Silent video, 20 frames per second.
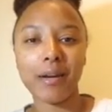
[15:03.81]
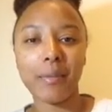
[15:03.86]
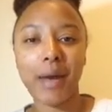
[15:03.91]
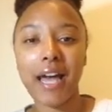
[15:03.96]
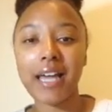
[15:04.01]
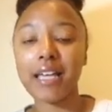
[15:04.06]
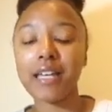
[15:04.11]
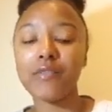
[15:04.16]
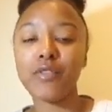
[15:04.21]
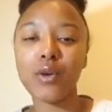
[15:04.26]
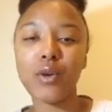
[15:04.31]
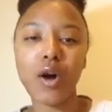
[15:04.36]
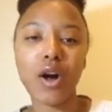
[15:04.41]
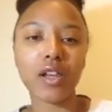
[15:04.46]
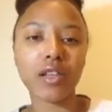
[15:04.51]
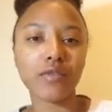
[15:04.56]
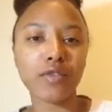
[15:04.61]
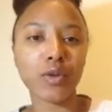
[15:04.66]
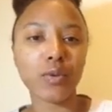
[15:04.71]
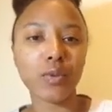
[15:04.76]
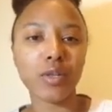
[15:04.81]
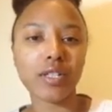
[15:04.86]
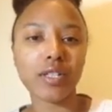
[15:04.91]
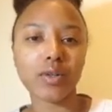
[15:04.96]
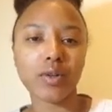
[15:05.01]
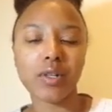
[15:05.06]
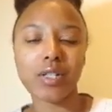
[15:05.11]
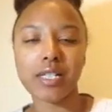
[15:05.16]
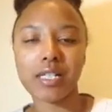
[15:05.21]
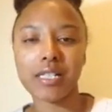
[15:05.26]
I give you all of the
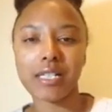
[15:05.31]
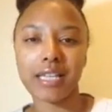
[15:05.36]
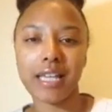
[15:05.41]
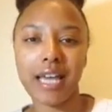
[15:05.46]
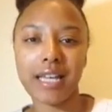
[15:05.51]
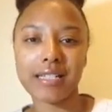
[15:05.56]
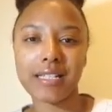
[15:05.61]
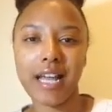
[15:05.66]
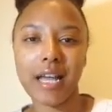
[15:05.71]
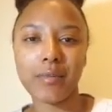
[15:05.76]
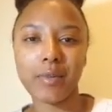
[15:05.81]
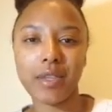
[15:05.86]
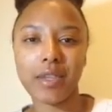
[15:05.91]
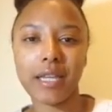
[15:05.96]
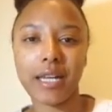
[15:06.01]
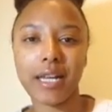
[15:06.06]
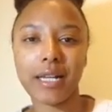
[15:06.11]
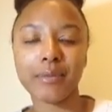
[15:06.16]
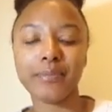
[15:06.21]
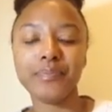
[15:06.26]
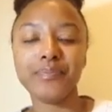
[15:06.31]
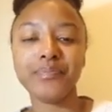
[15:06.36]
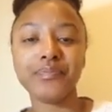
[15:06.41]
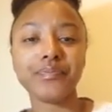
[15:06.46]
resources and that type of thing.